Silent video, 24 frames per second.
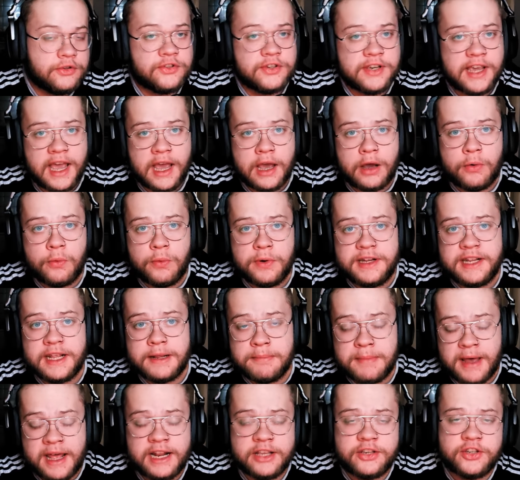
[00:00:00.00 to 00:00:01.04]
So yeah, we
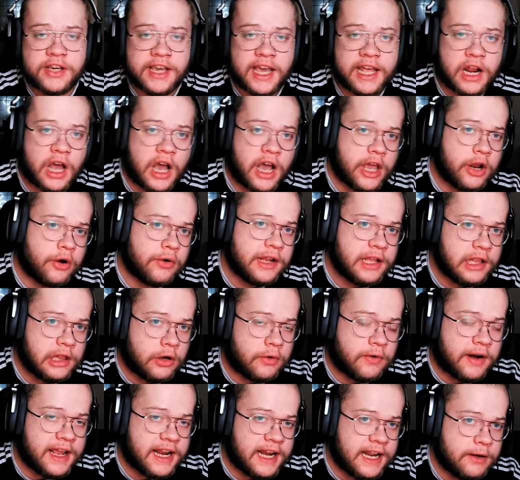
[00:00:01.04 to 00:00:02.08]
did manage to get a higher elo
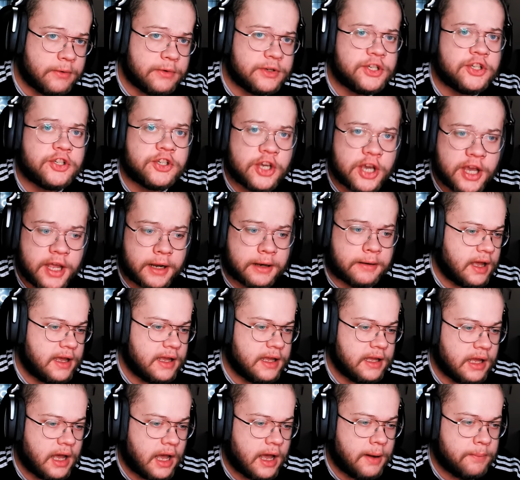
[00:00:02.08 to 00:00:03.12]
rating, which is good.
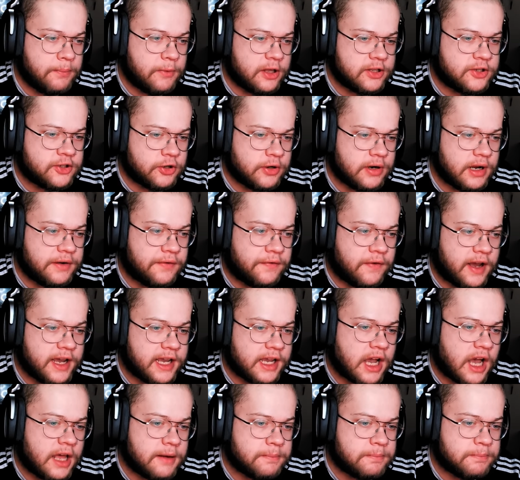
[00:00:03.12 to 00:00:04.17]
I, I'm not sure if I
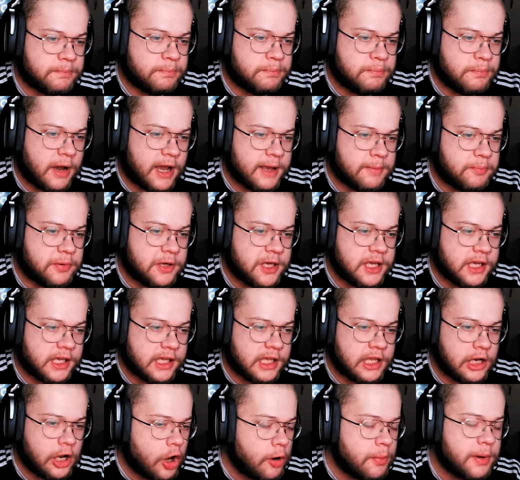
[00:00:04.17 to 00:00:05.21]
got my peak
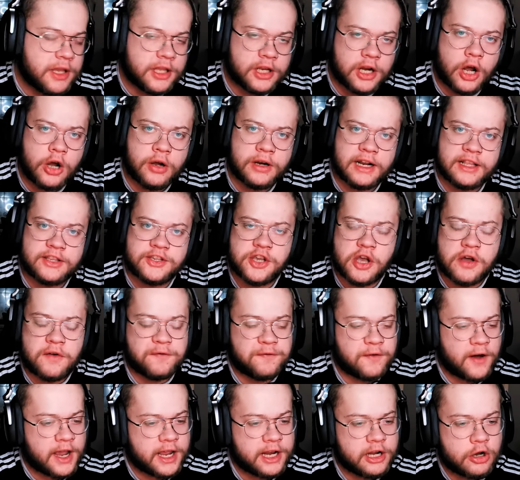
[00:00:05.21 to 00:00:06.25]
elo, but you know, that's all
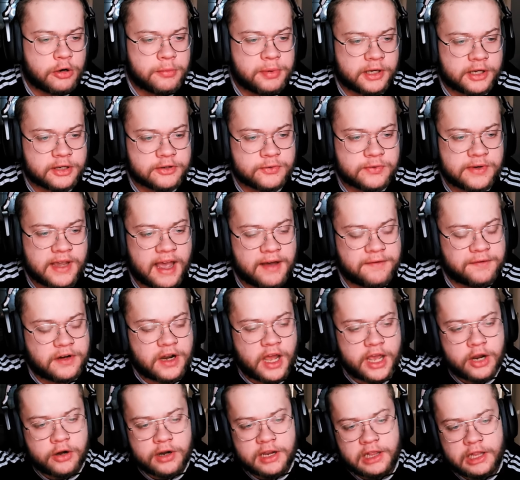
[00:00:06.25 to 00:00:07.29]
fine though, because we have a
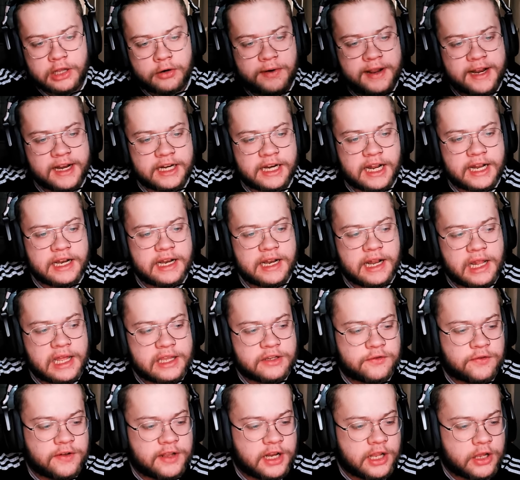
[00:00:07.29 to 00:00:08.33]
higher elo rating than the
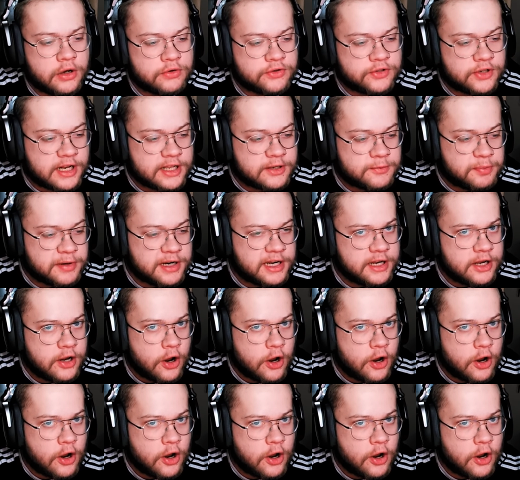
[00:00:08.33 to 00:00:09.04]
last video, so that's pretty